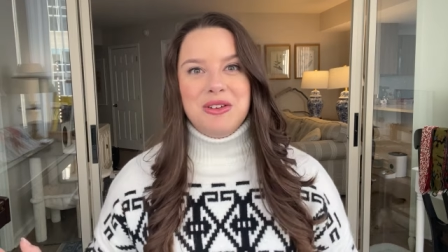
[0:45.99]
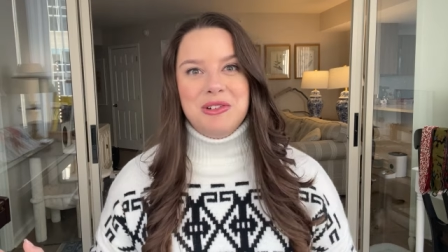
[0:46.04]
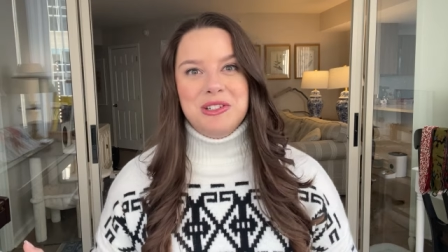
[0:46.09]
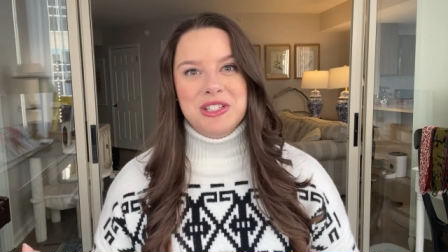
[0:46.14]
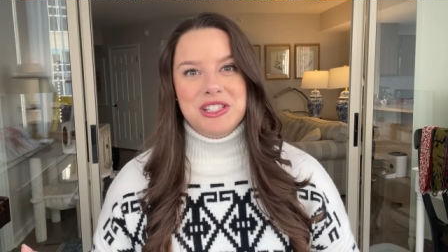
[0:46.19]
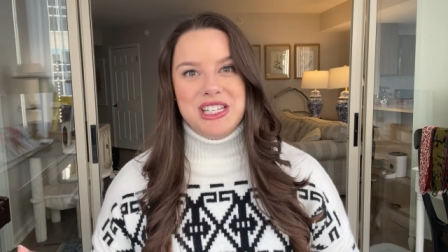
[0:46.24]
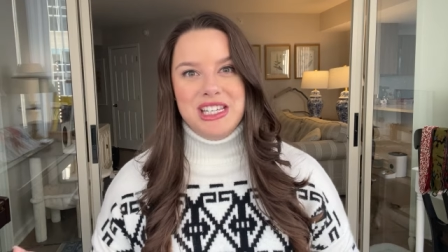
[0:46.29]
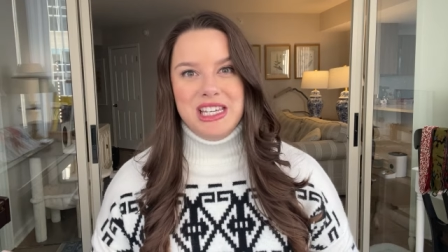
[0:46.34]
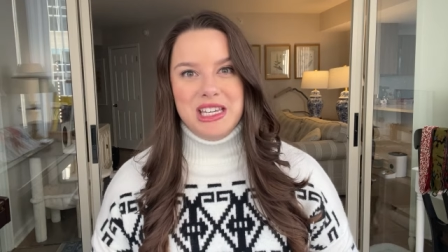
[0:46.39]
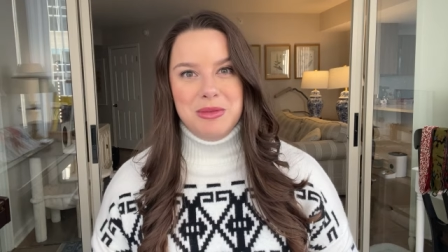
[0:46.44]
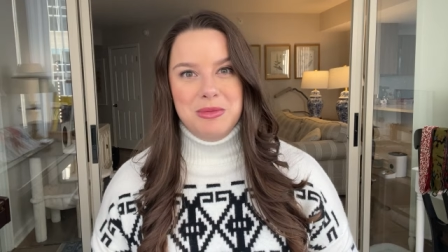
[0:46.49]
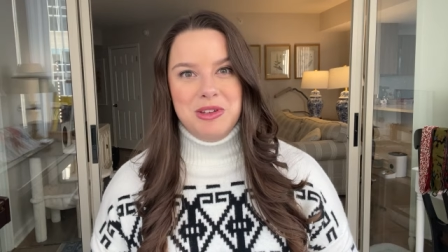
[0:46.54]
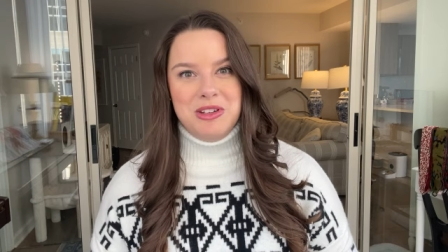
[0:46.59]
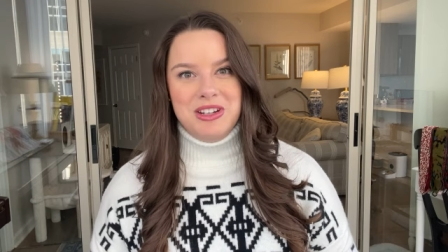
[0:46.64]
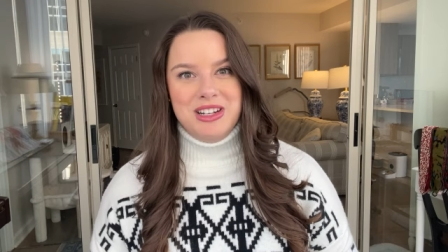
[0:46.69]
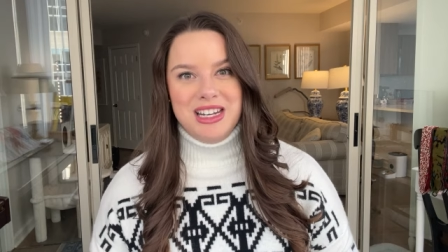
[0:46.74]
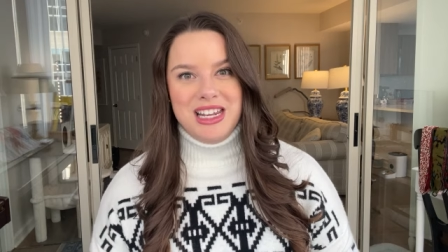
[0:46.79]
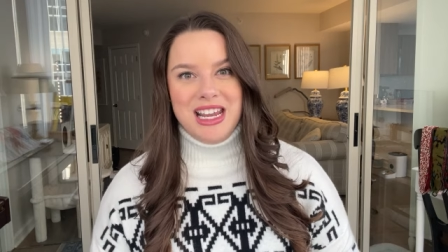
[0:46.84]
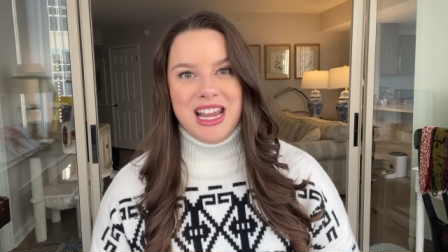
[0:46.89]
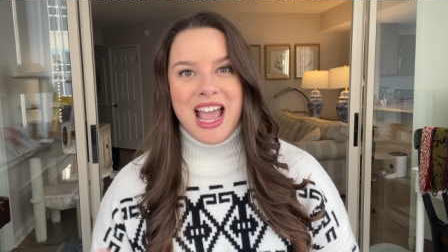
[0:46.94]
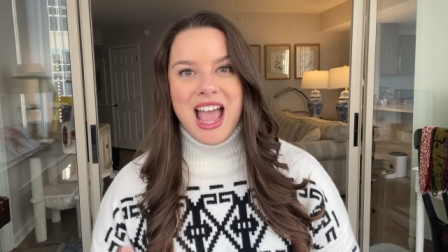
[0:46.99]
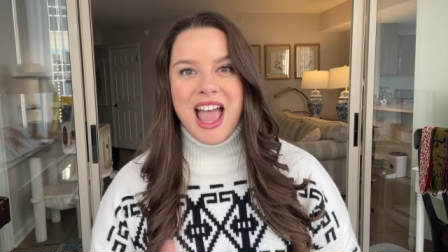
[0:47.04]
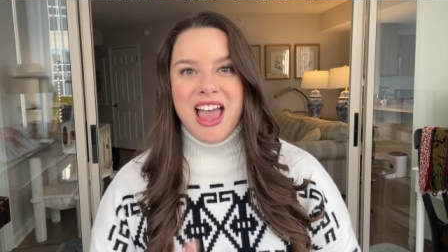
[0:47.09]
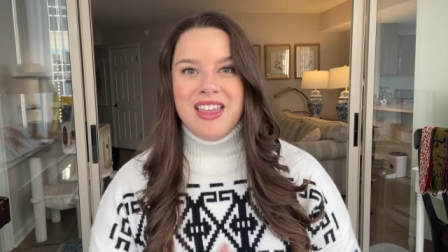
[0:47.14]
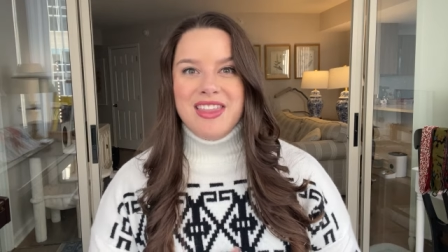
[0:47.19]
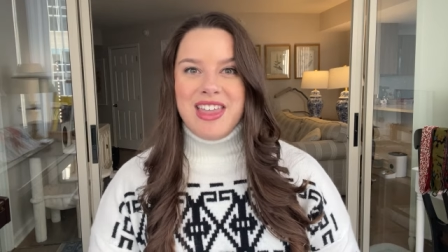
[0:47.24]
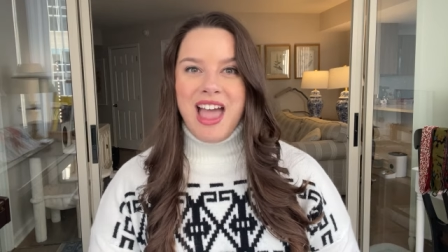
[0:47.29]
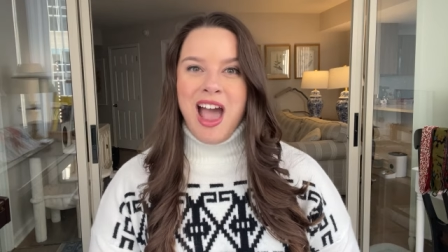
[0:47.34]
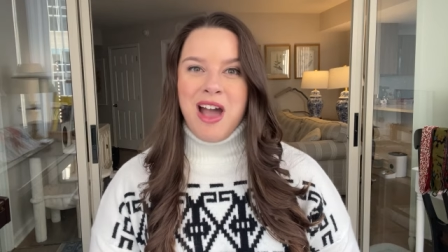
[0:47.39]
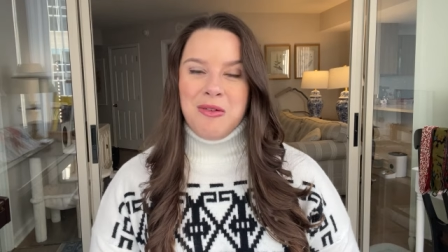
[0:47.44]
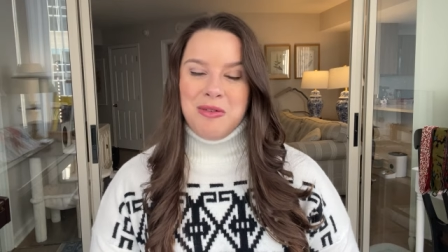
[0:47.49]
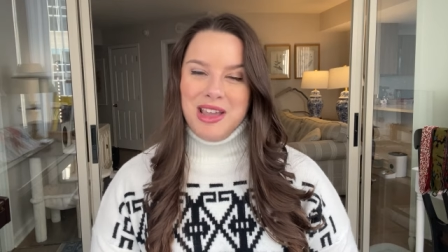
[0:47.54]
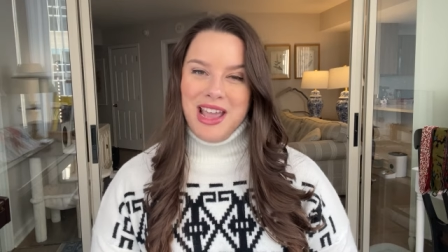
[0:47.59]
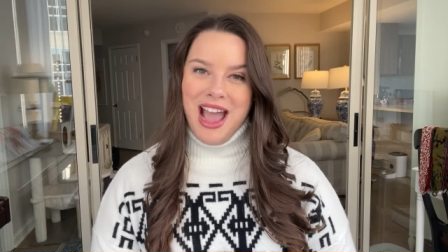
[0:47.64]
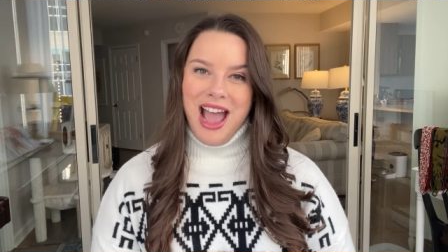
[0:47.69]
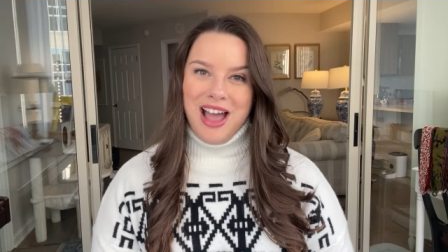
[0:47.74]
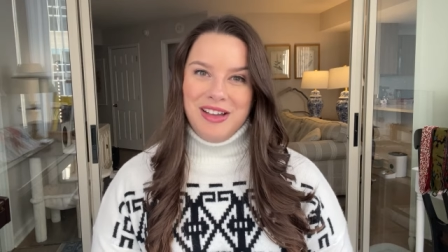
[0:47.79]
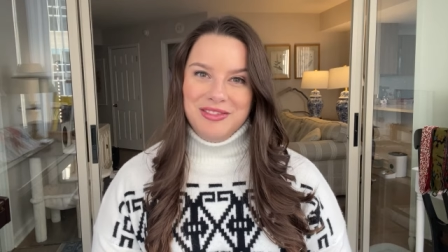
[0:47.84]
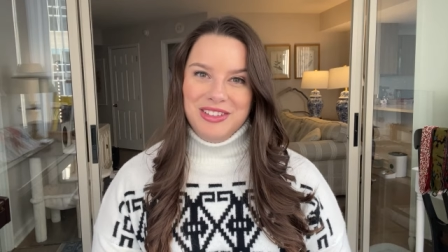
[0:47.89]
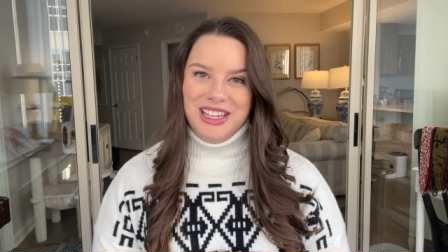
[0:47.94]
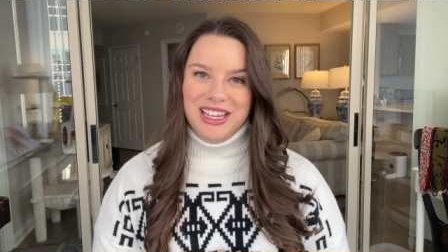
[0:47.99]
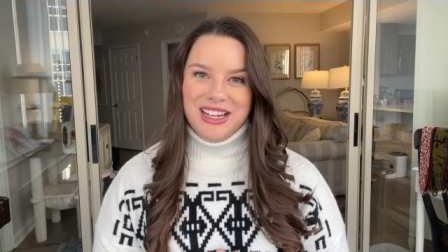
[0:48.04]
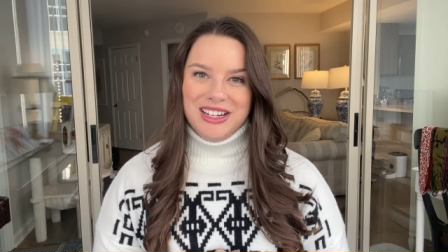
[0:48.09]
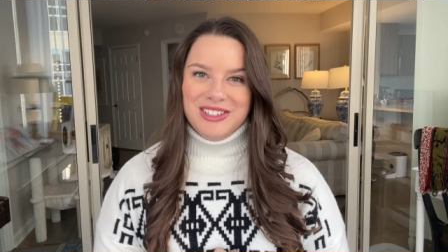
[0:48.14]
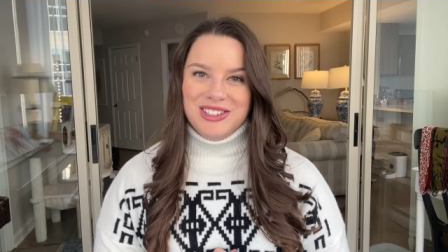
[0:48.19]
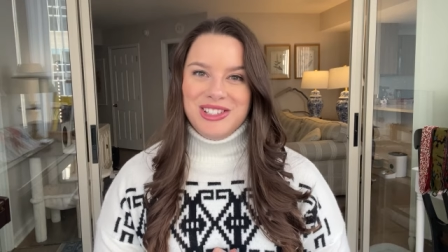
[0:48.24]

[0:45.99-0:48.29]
quilting community that we have here.